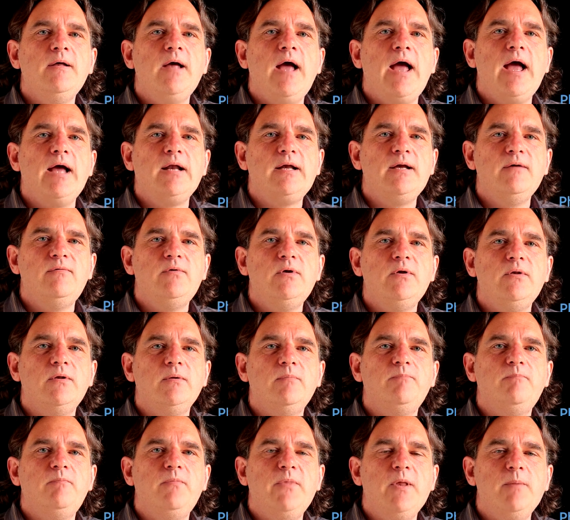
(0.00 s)
and give you
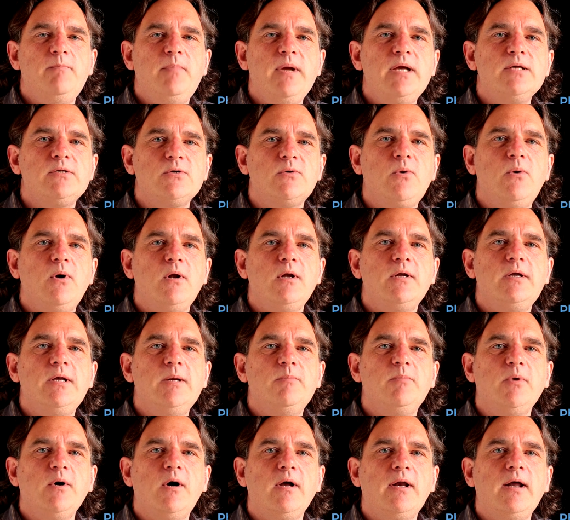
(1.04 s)
the best quality
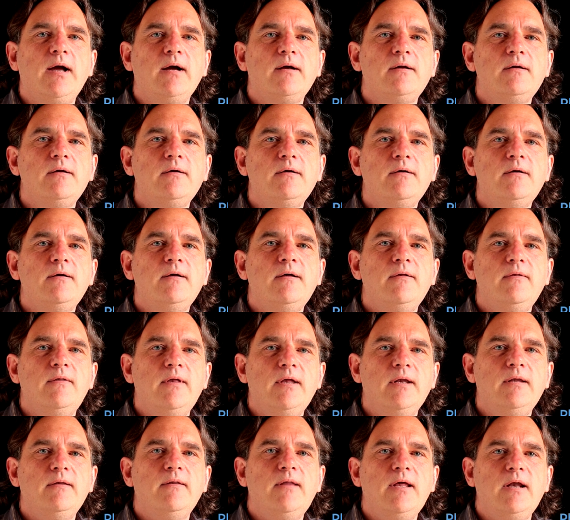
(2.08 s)
product
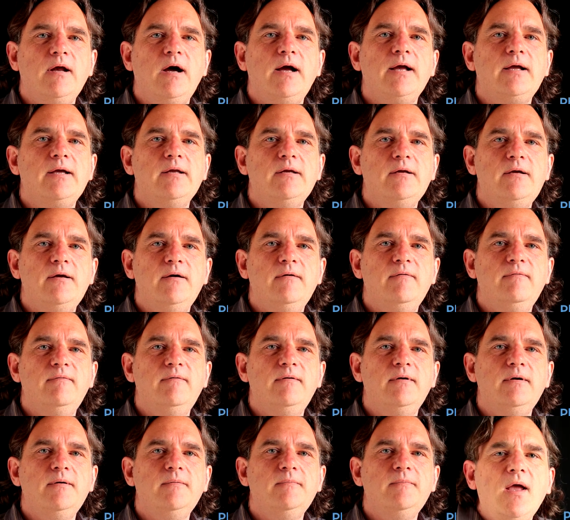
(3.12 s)
that I can
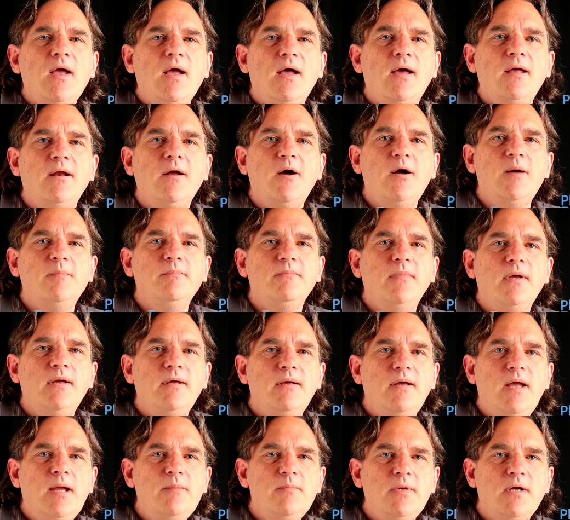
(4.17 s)
give. And I'm
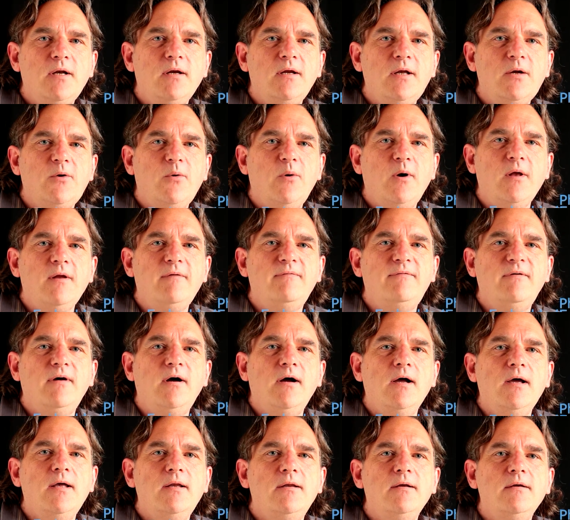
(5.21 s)
eminently
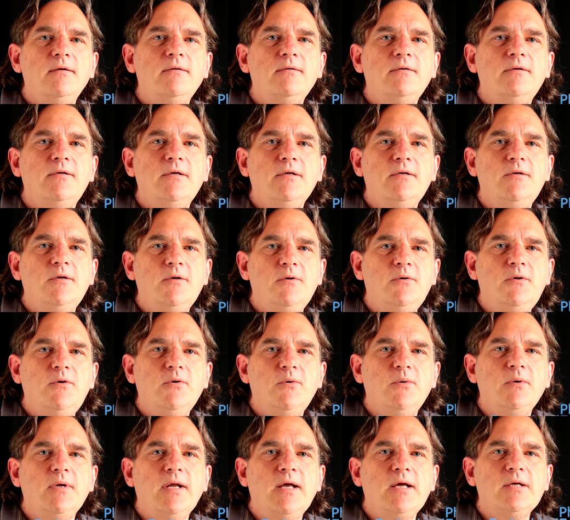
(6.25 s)
qualified to do
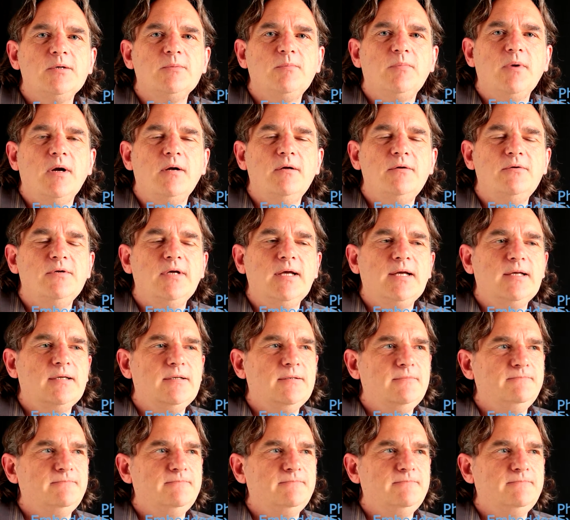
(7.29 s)
your next project.